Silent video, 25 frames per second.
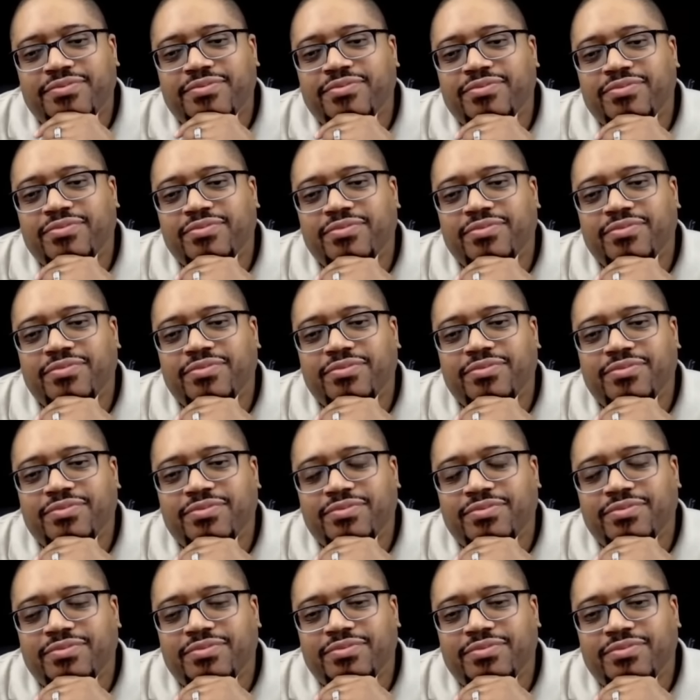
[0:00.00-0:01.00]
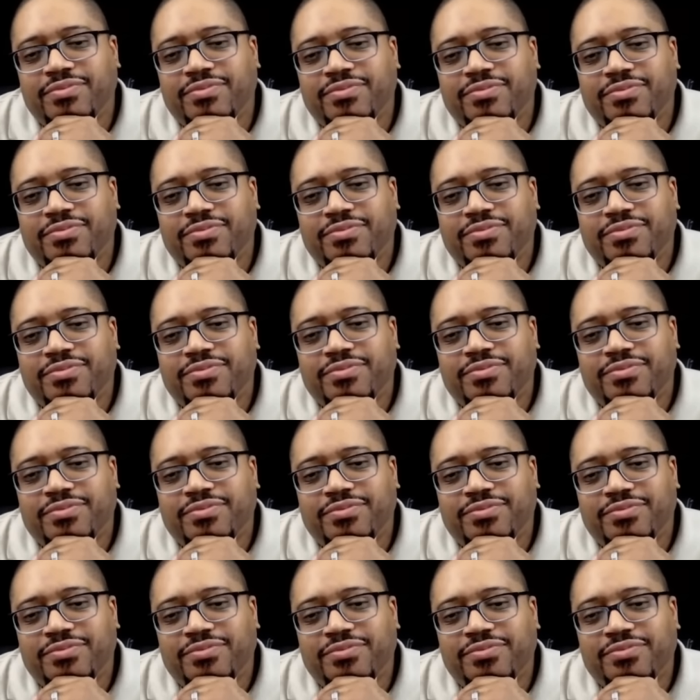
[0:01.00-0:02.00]

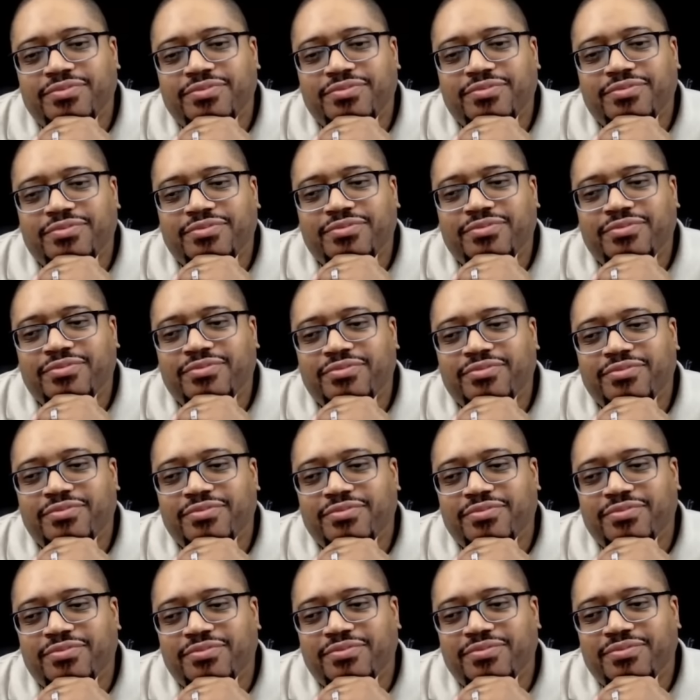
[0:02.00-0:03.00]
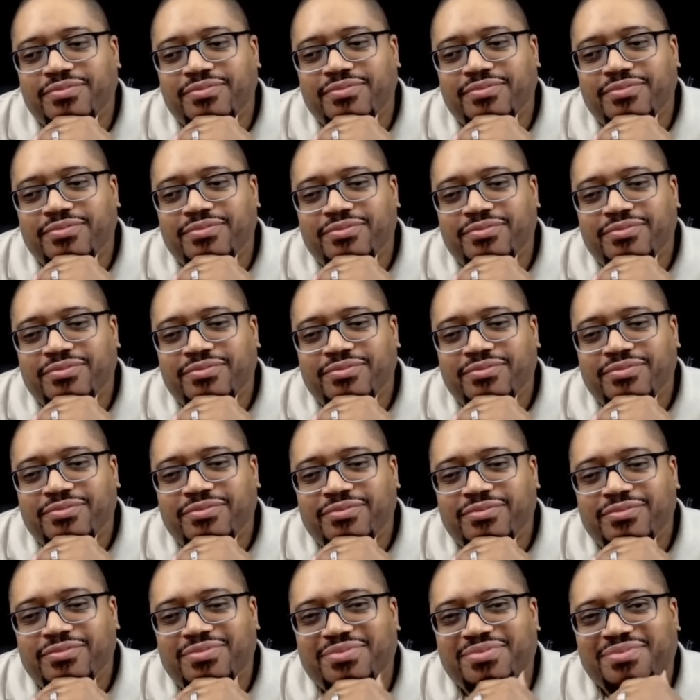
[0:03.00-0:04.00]

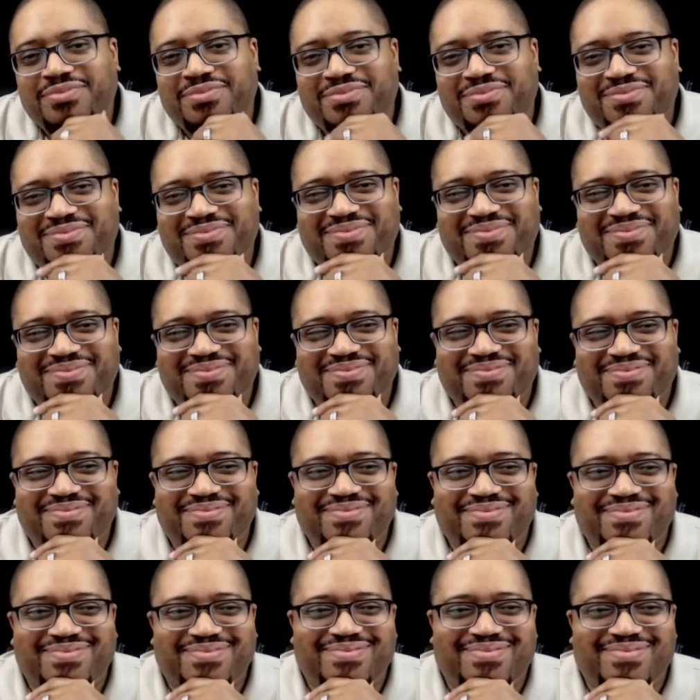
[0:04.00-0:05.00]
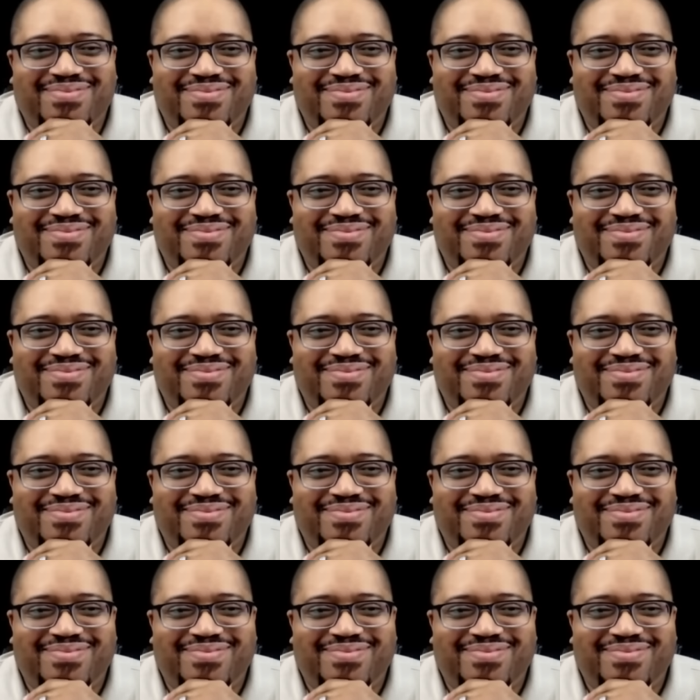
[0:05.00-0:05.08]
(not speaking)